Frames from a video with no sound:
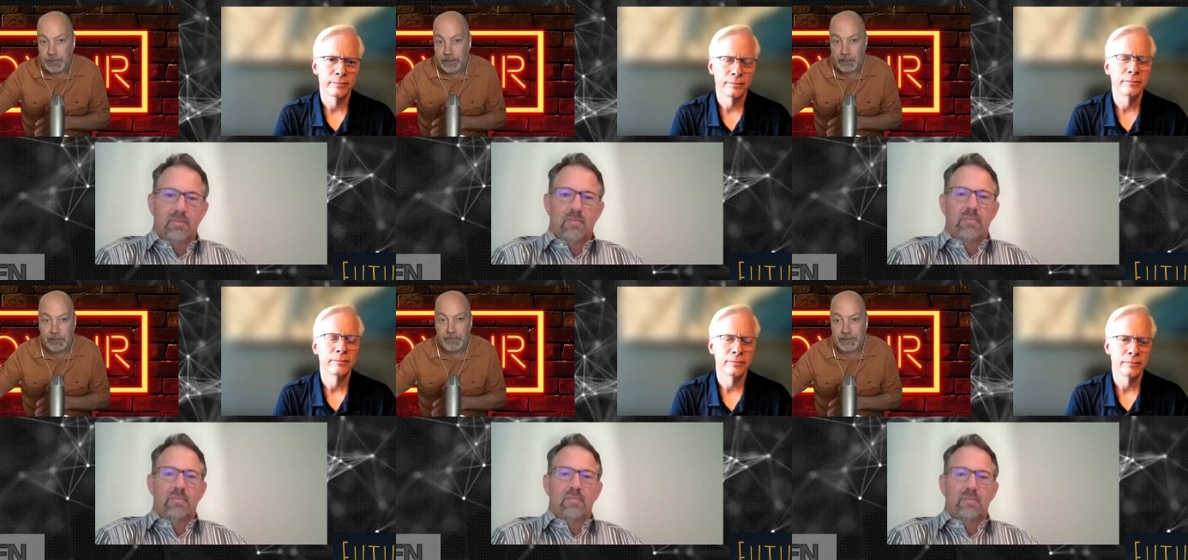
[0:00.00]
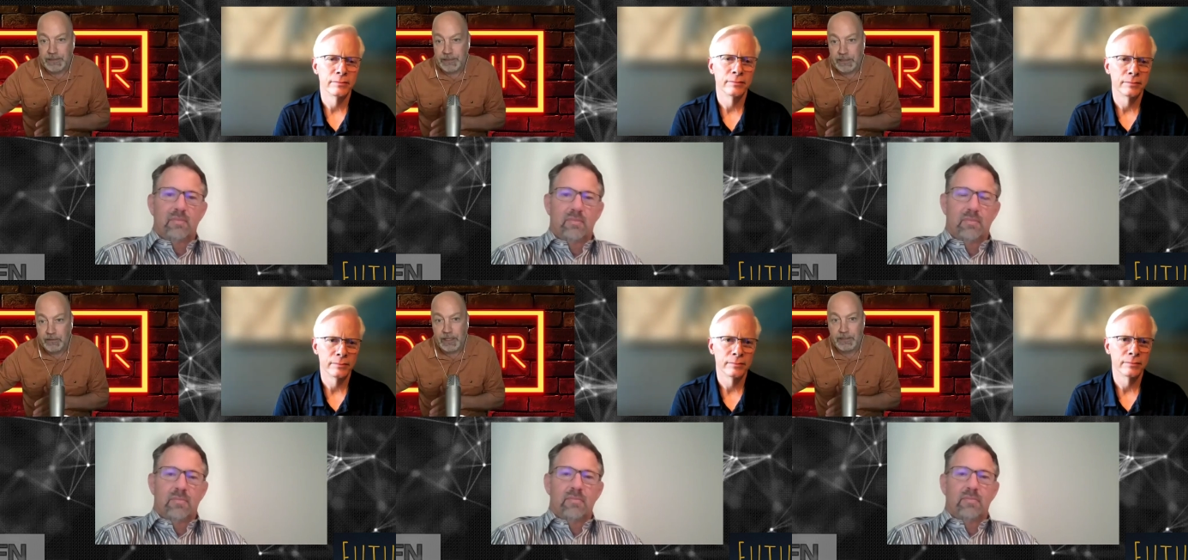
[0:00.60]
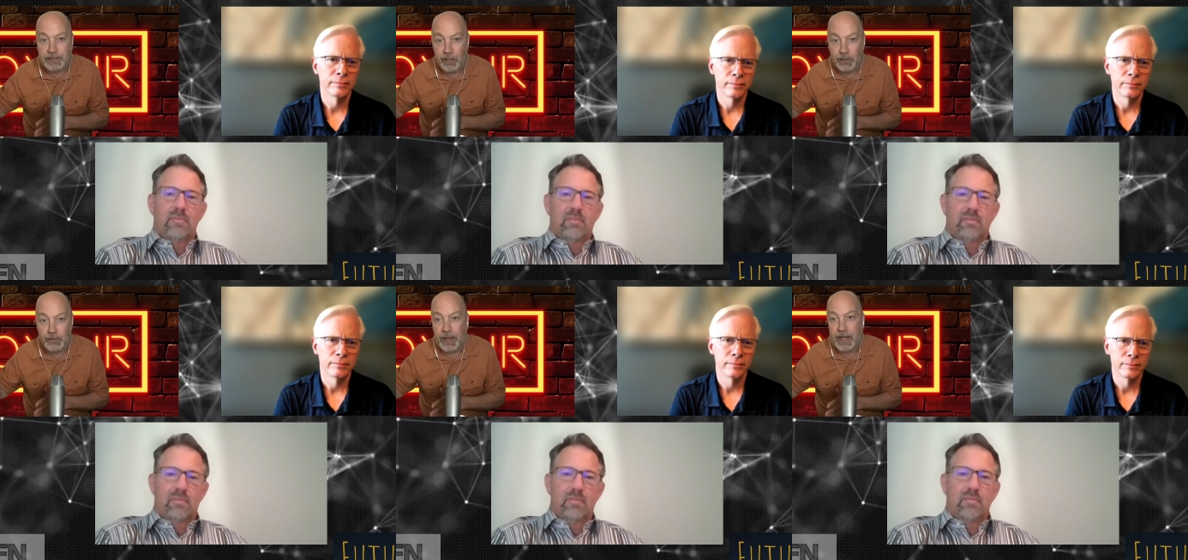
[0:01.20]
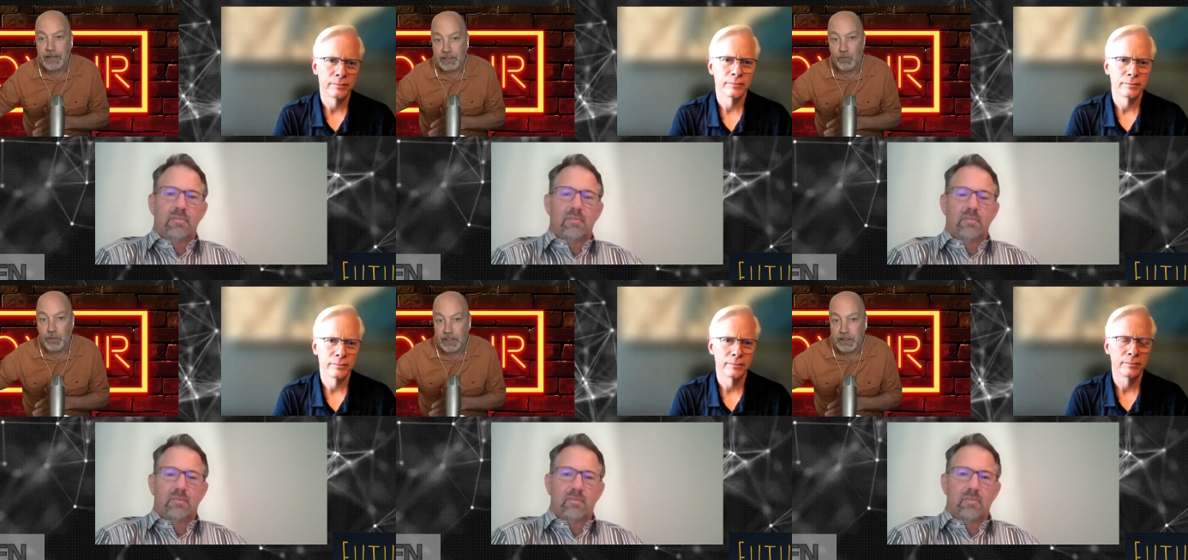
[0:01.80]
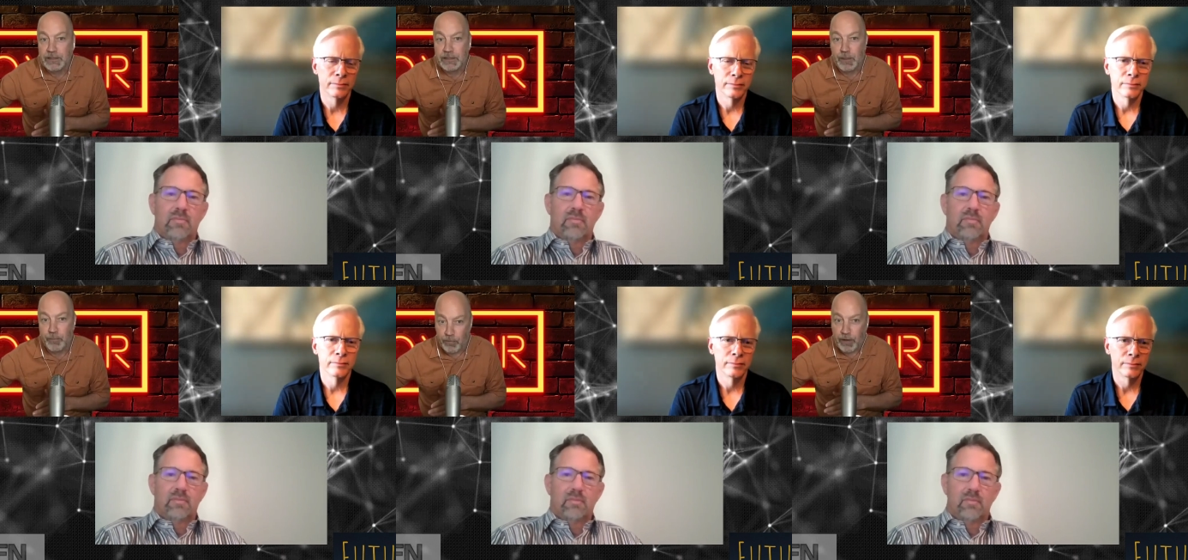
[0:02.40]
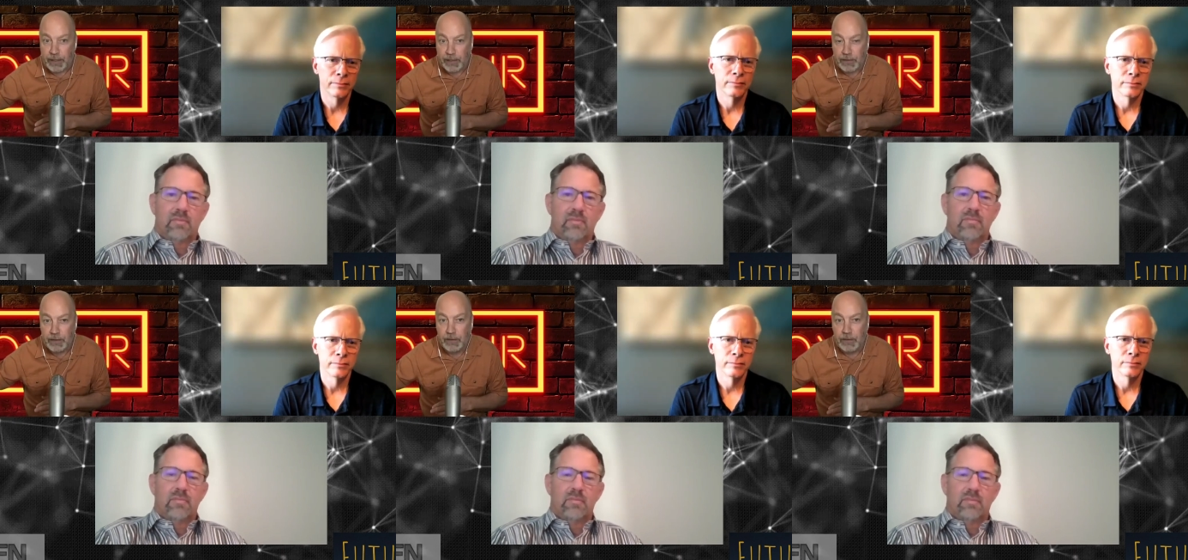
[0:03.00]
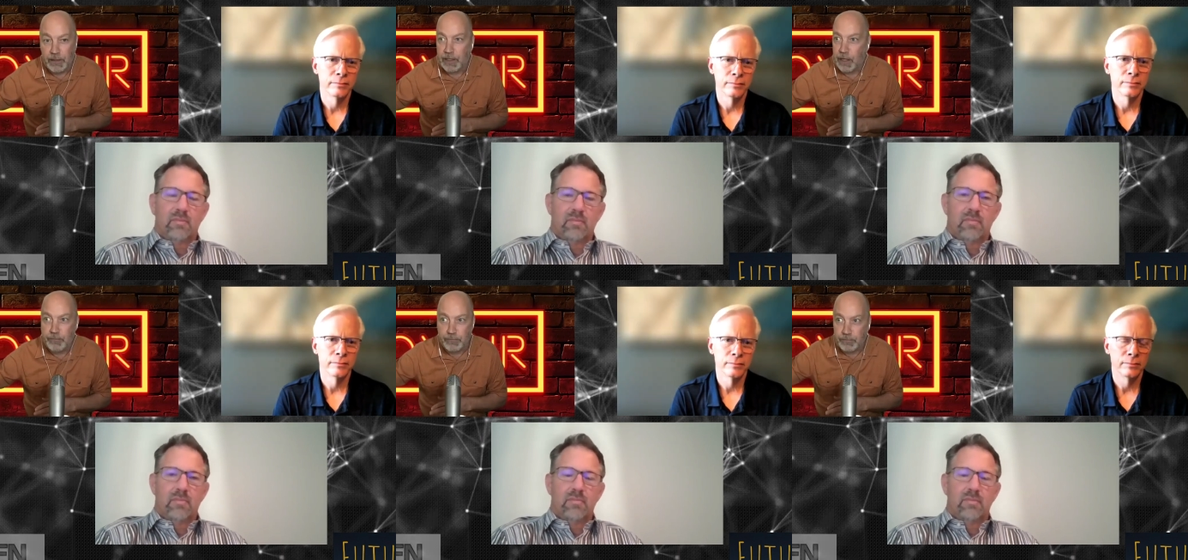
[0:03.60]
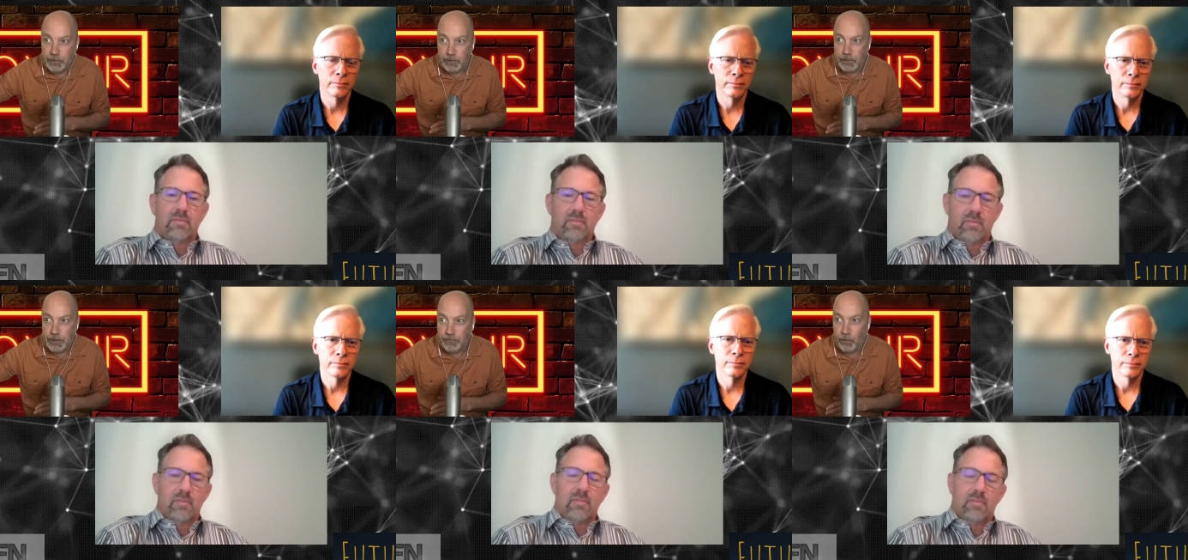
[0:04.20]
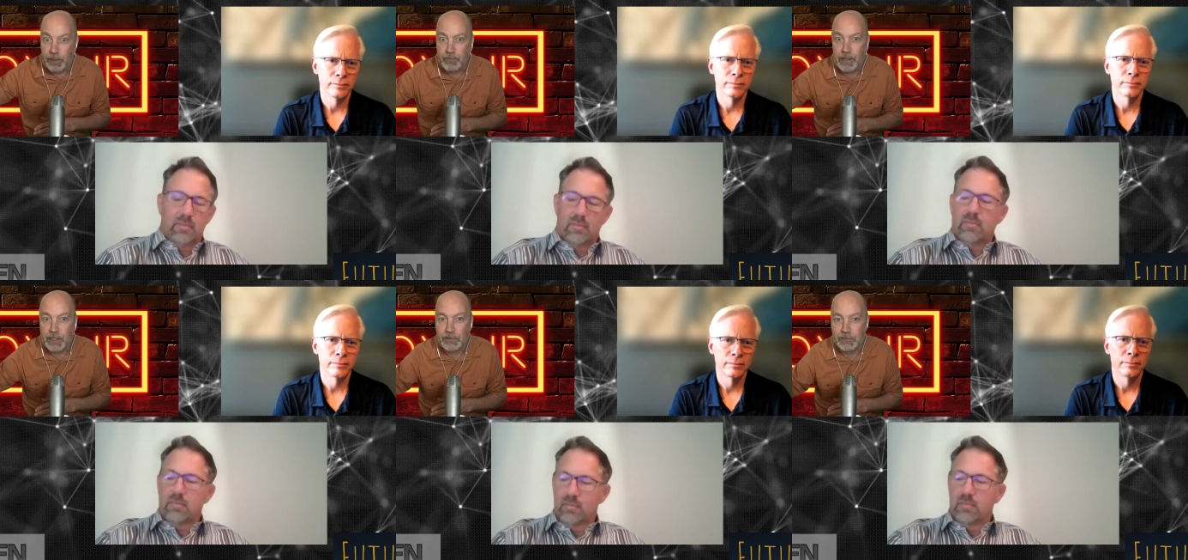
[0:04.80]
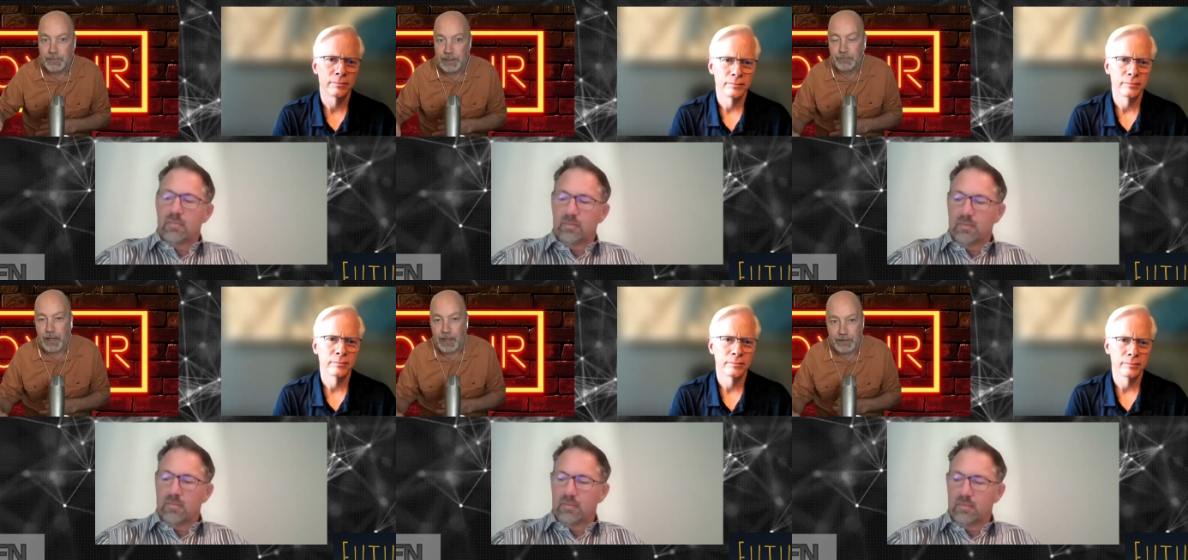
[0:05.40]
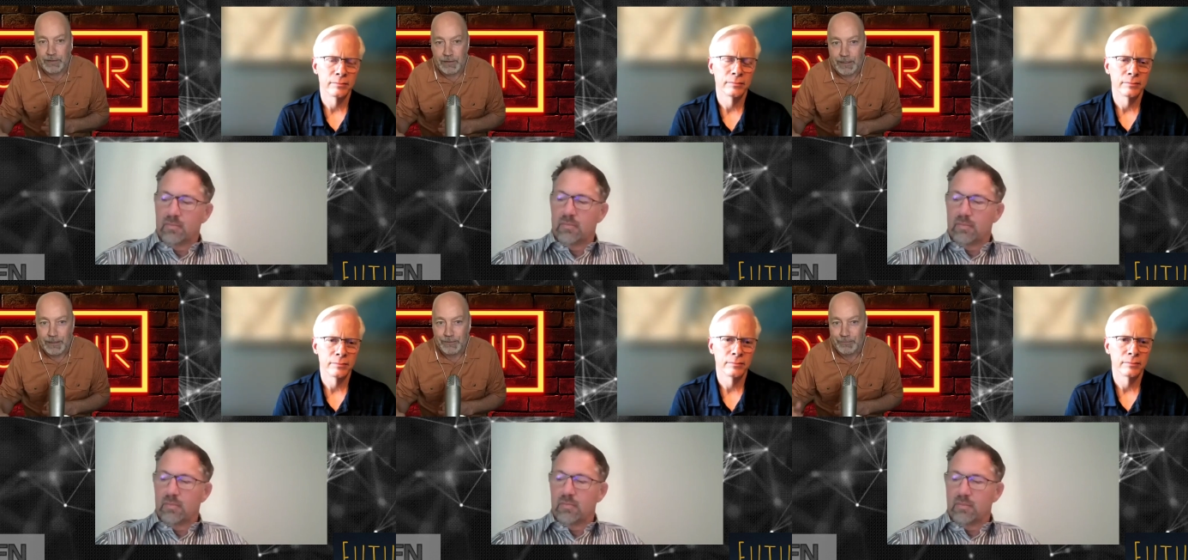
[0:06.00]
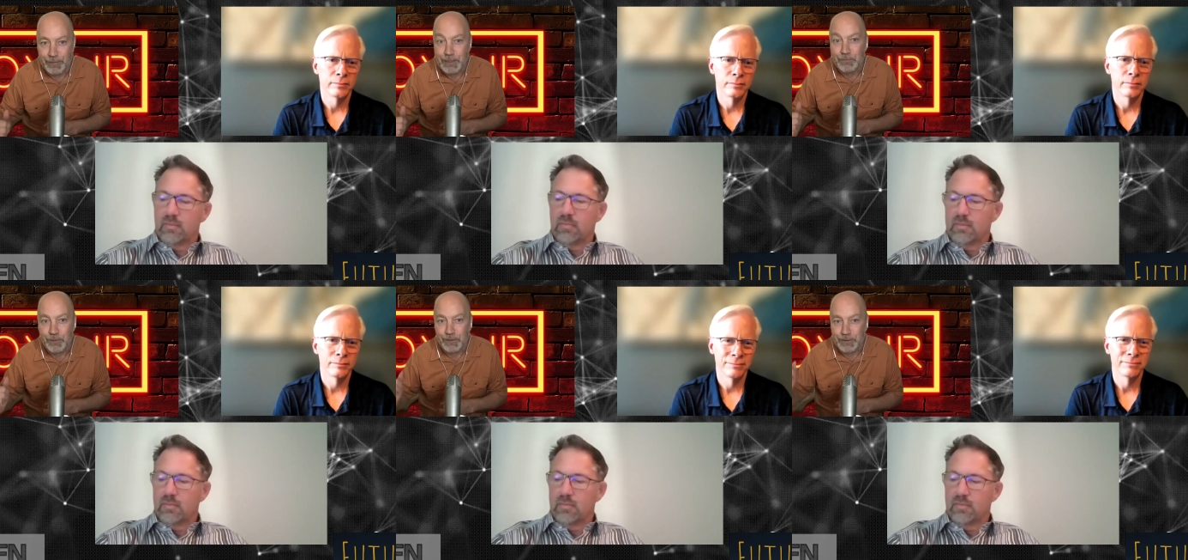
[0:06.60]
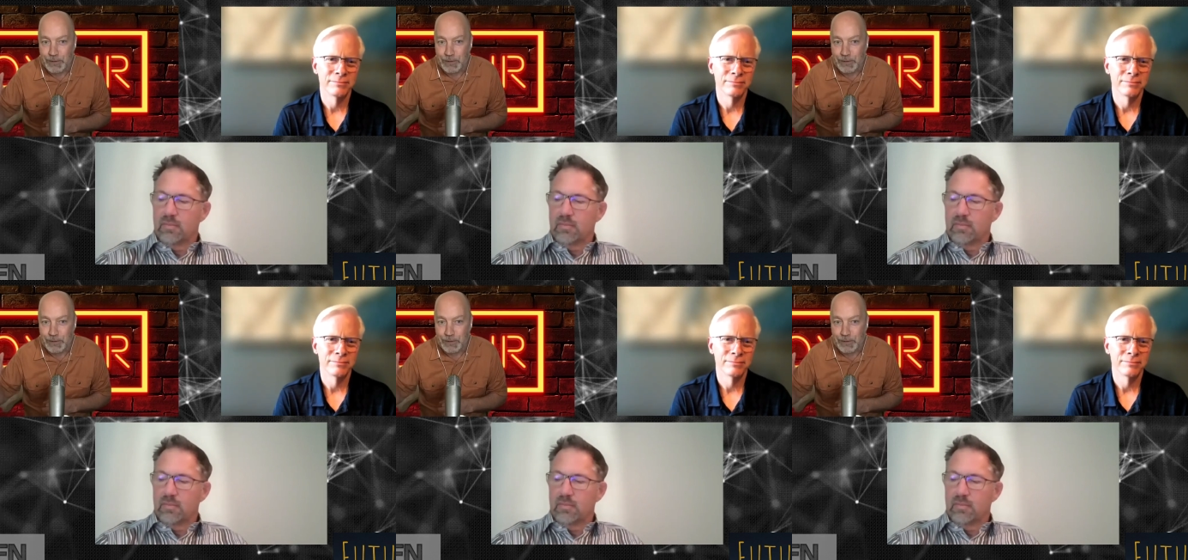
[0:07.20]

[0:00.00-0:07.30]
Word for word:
Speaker 1: because you have a signal that's telling you, hey, this wheel is going to break and I'm 30, 40 miles from East Palestine here in Pittsburgh.